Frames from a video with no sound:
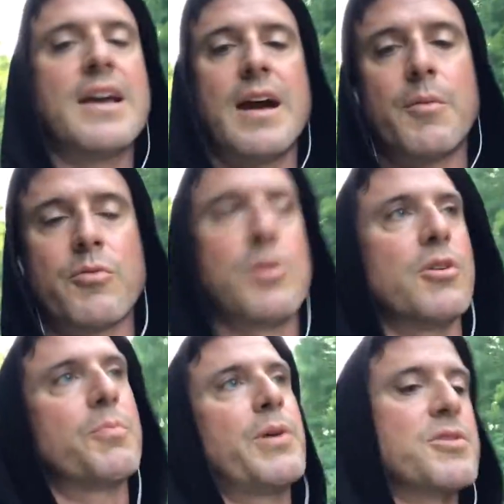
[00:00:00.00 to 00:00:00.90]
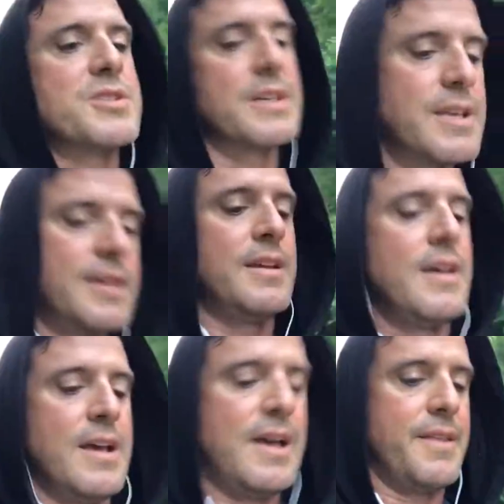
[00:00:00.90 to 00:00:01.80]
I'm a real person
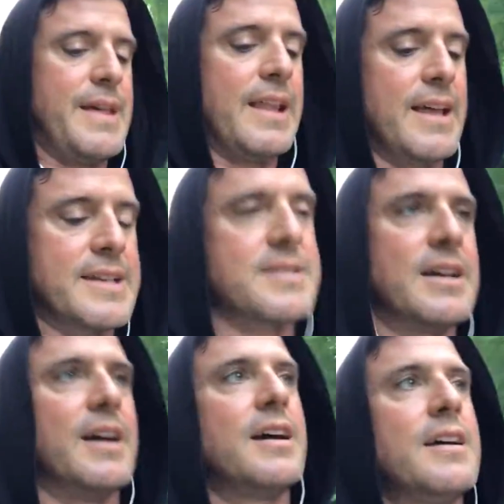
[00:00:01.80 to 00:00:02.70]
that likes to